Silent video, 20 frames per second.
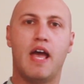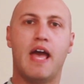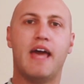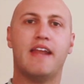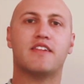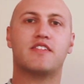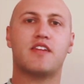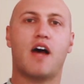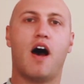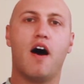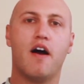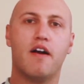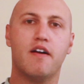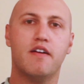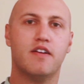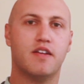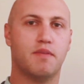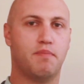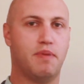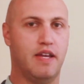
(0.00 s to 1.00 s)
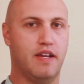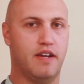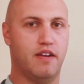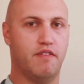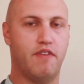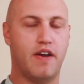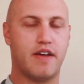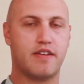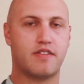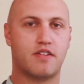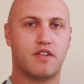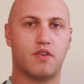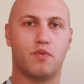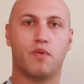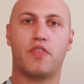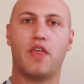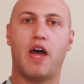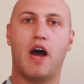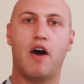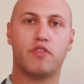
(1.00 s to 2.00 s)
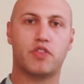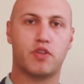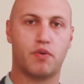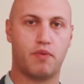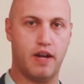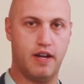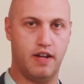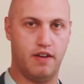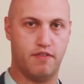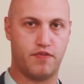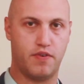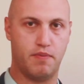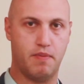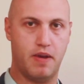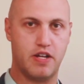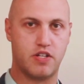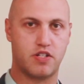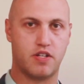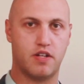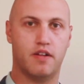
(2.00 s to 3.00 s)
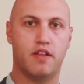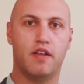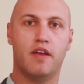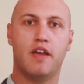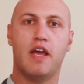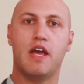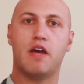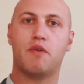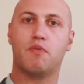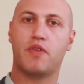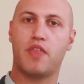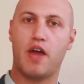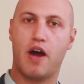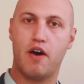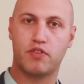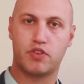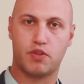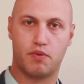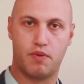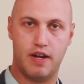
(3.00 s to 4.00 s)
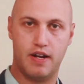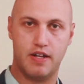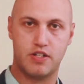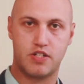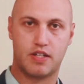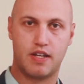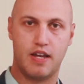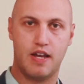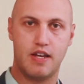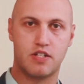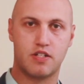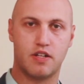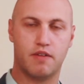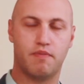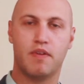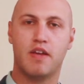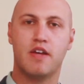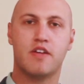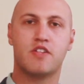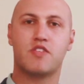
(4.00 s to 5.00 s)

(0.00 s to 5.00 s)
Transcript: And it's hard to be an investor without the right information and without the right education.